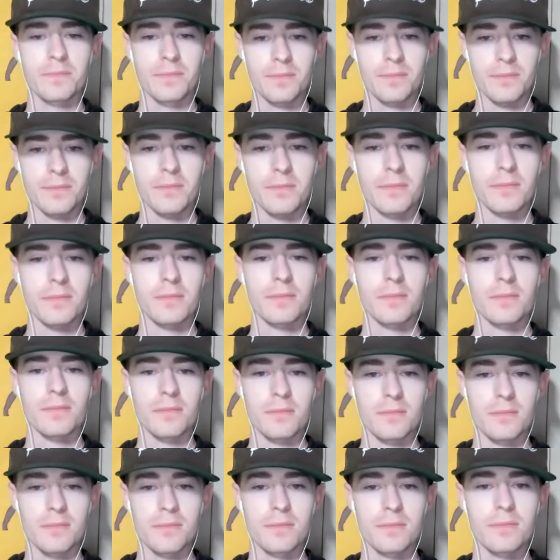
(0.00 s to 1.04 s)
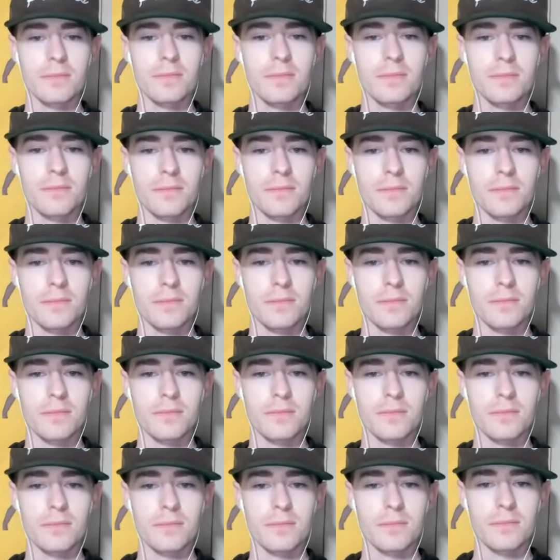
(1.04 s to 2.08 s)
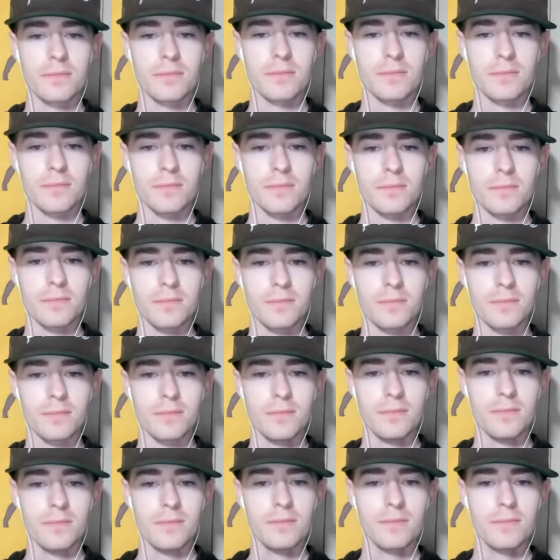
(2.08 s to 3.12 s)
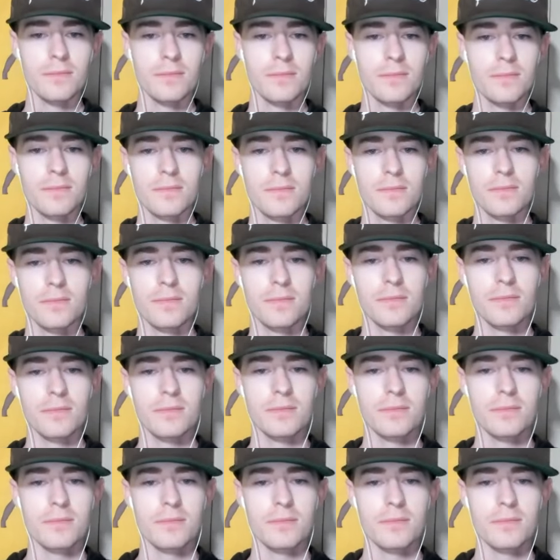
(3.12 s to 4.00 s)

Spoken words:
This person isn't speaking.